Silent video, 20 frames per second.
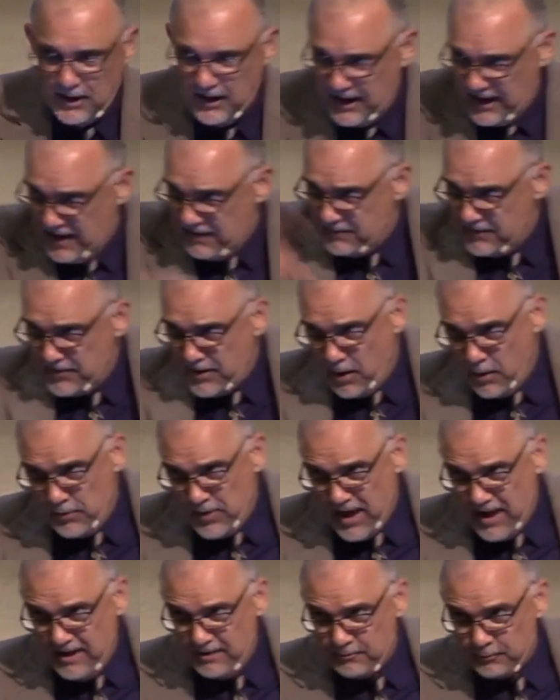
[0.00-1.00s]
Even though
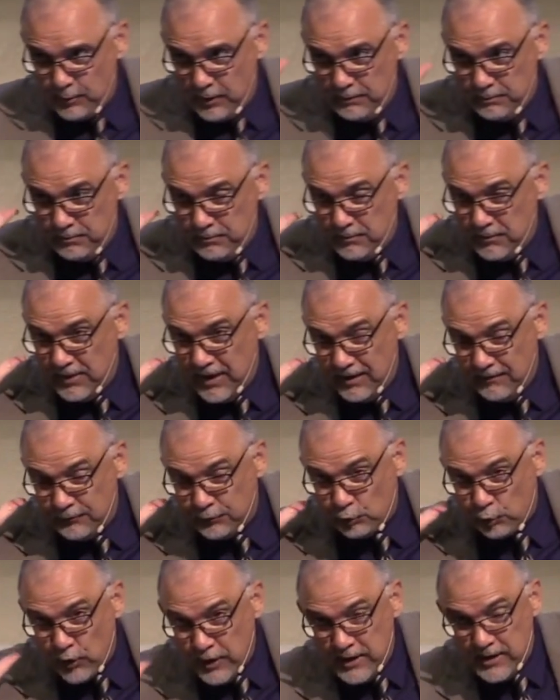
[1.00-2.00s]
they've
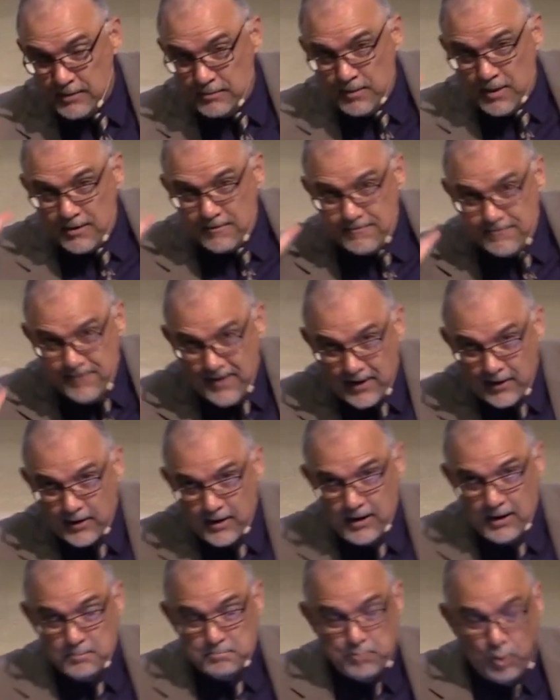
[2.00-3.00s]
treated him
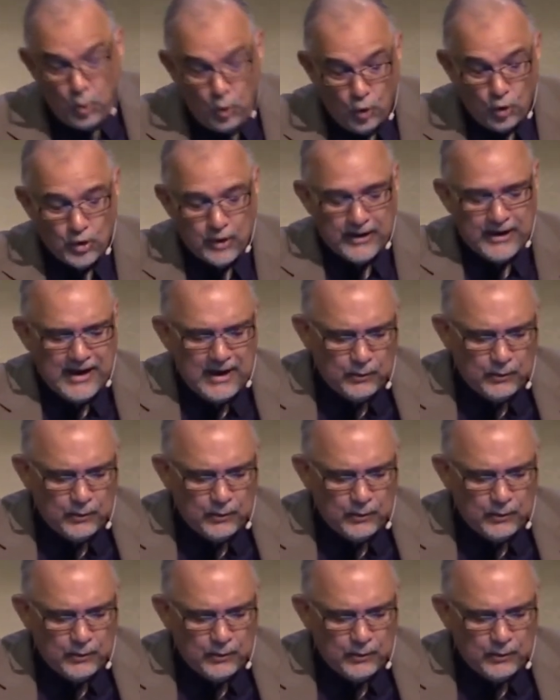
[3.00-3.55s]
very poorly,